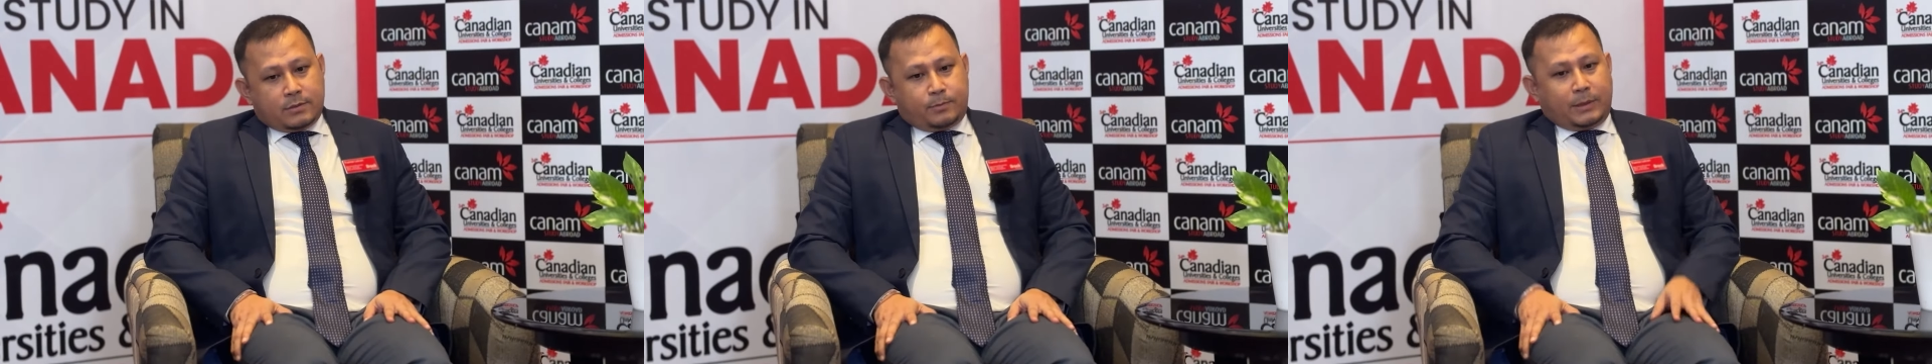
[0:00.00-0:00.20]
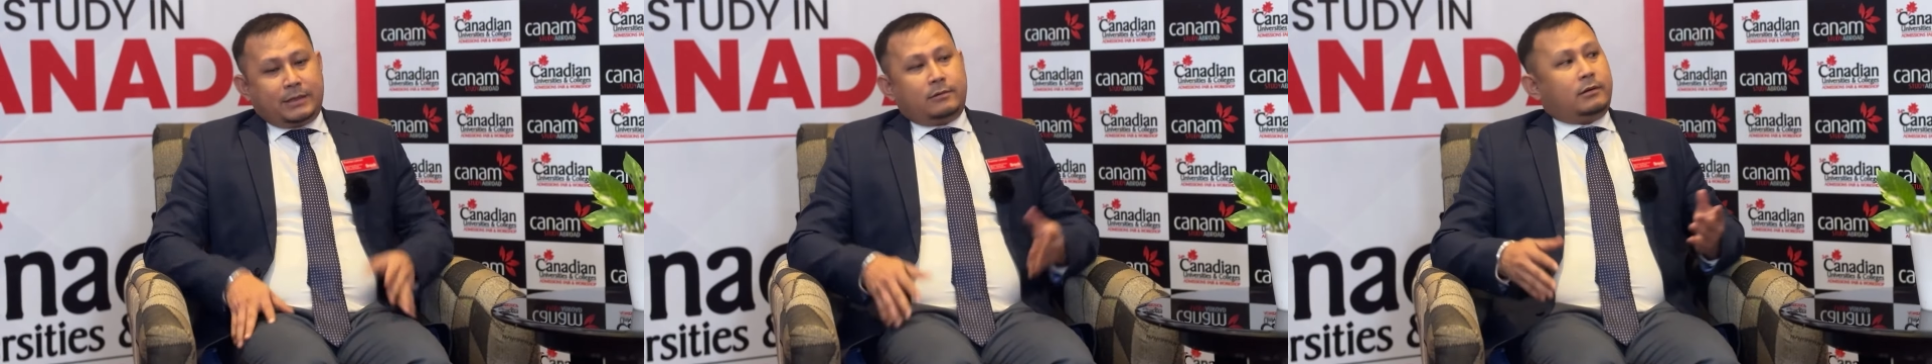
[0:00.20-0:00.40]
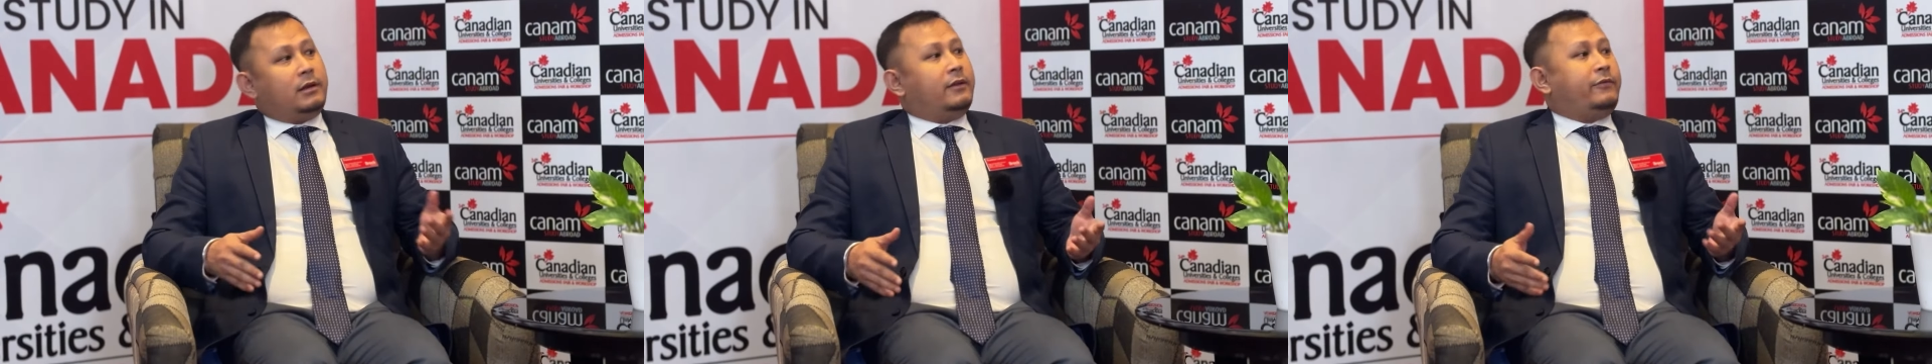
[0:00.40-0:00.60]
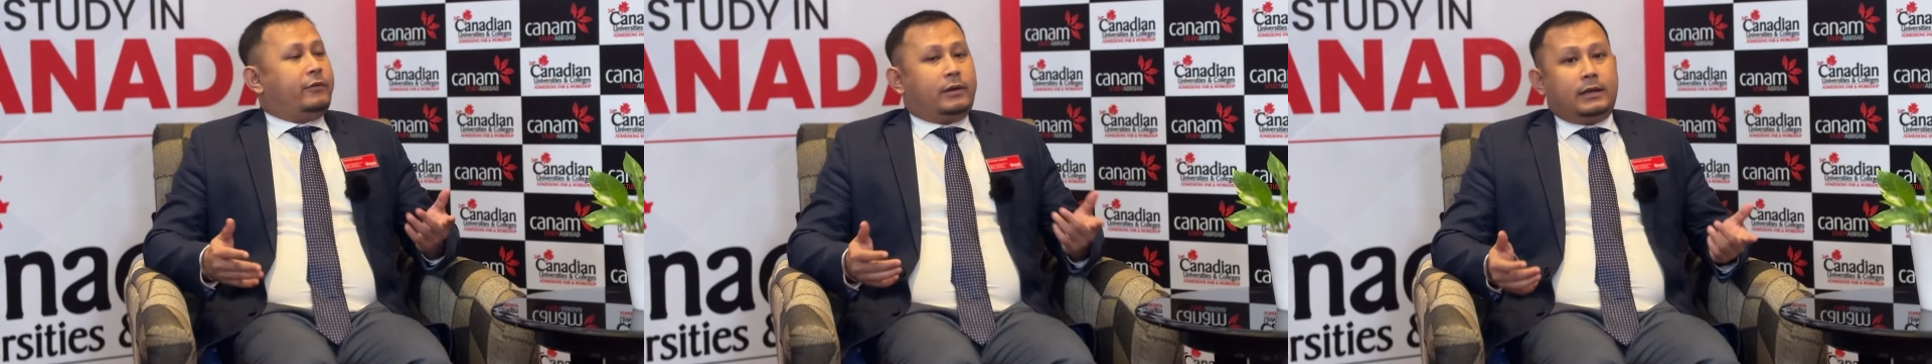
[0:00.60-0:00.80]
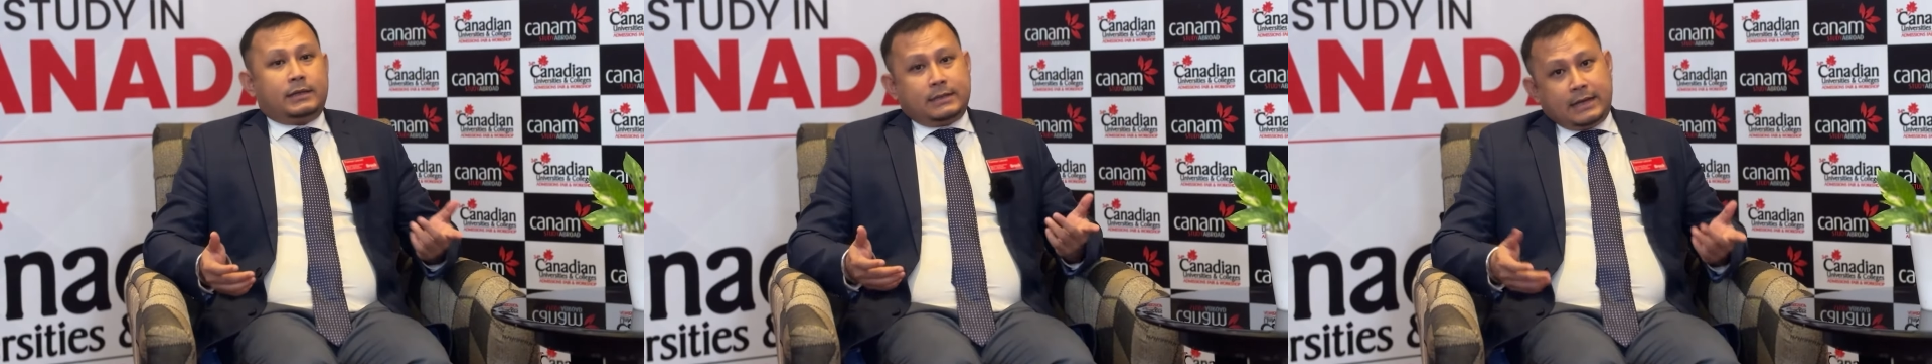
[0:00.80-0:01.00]
particularly if
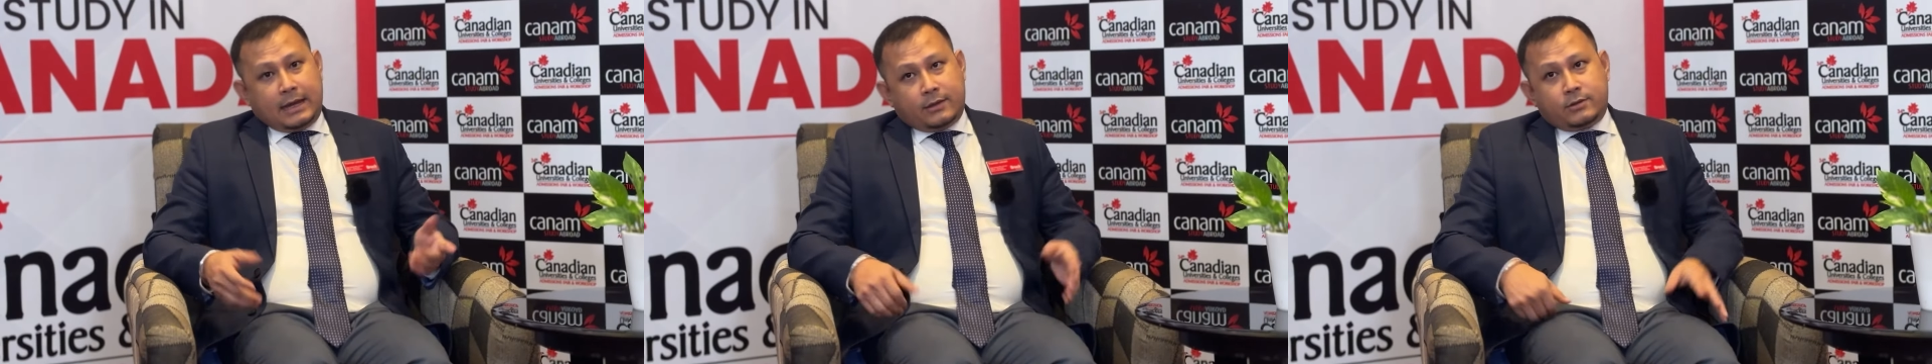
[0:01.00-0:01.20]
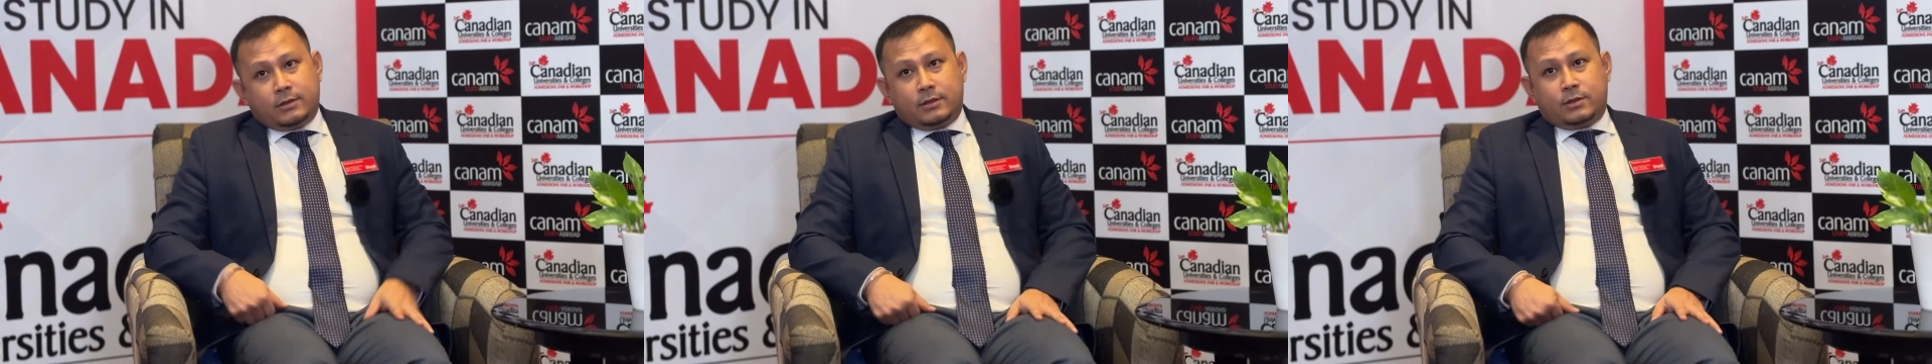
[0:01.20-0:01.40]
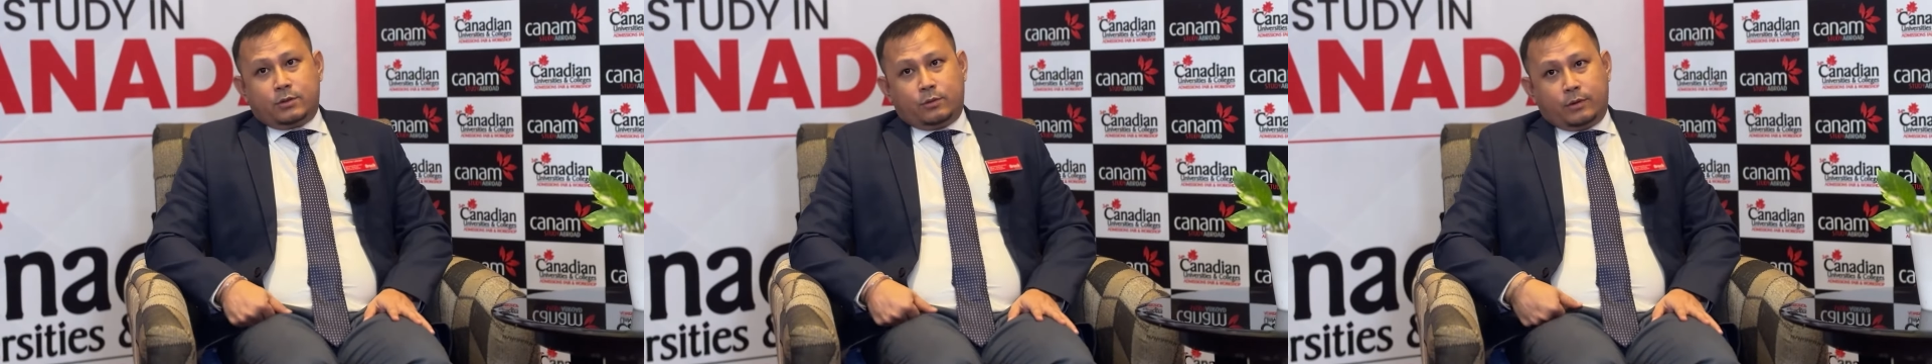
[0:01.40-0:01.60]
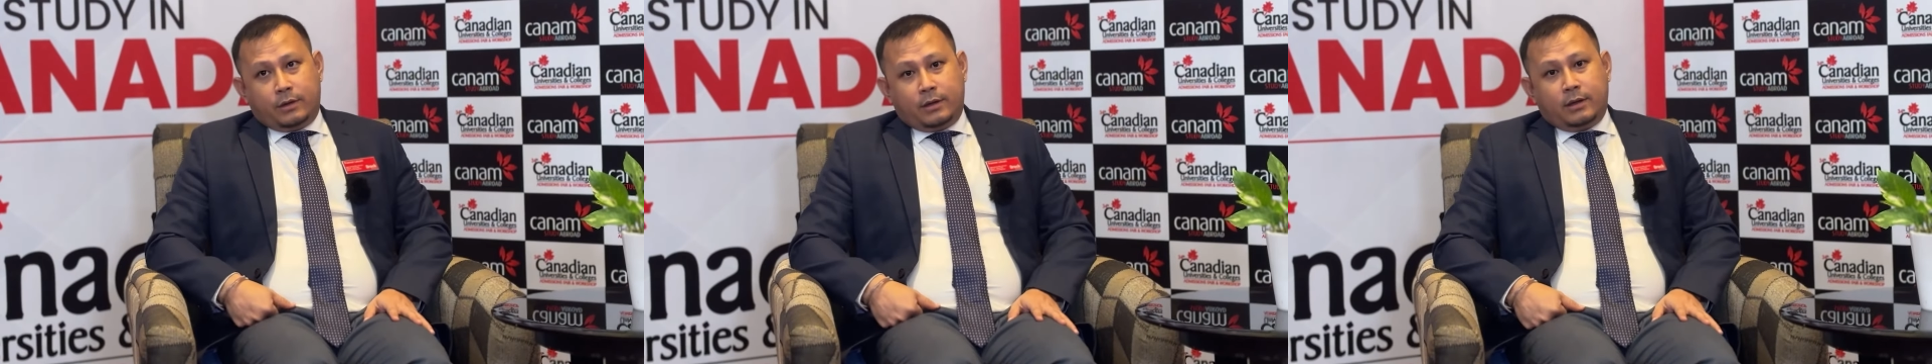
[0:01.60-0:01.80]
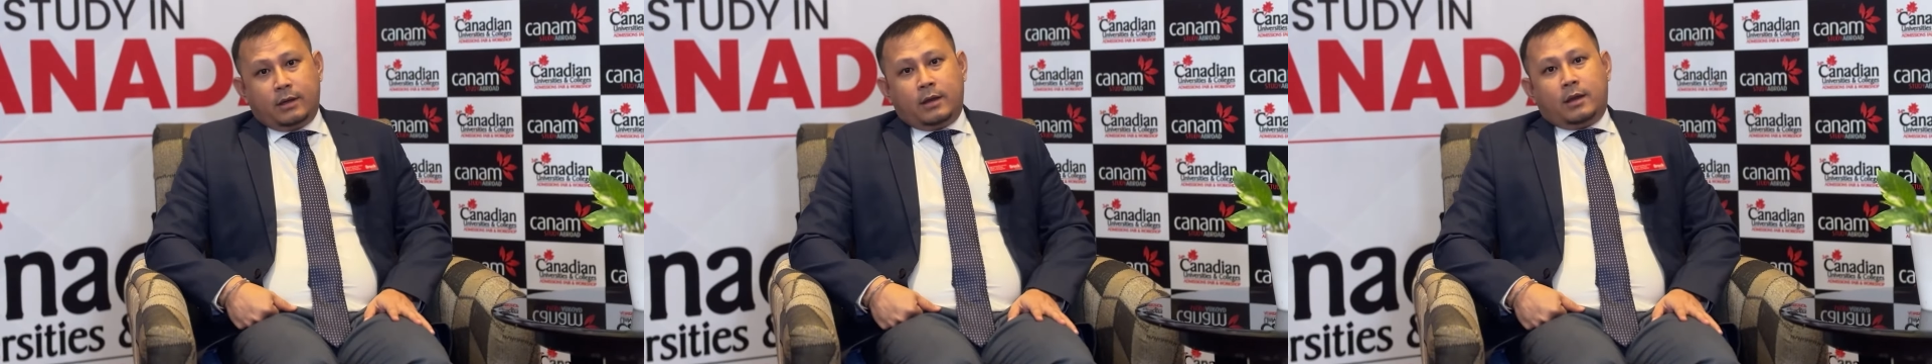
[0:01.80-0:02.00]
you're an international
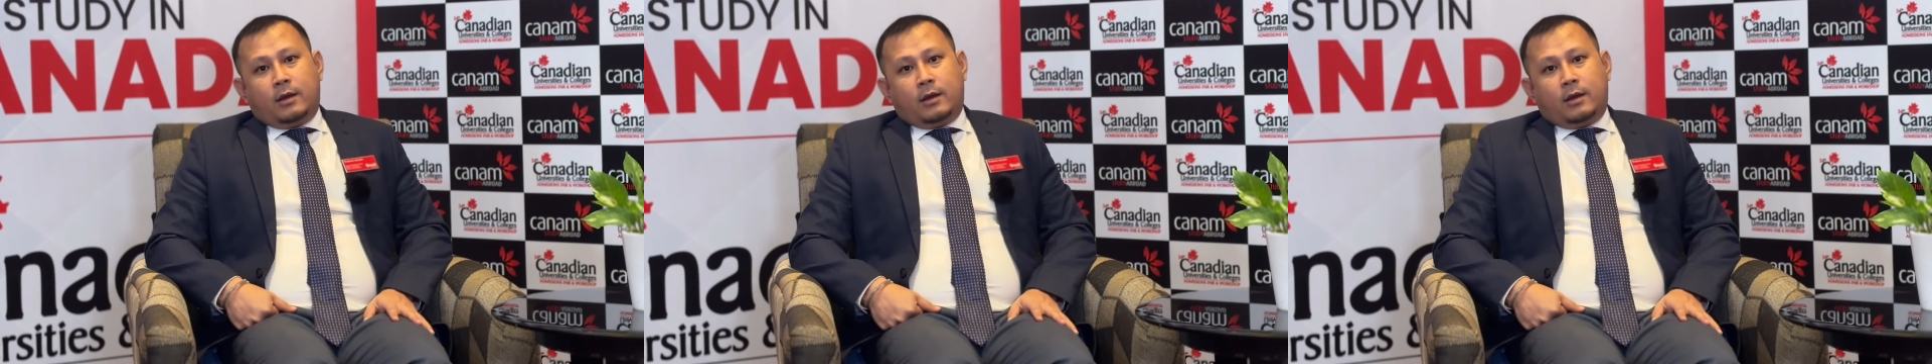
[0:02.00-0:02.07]
student,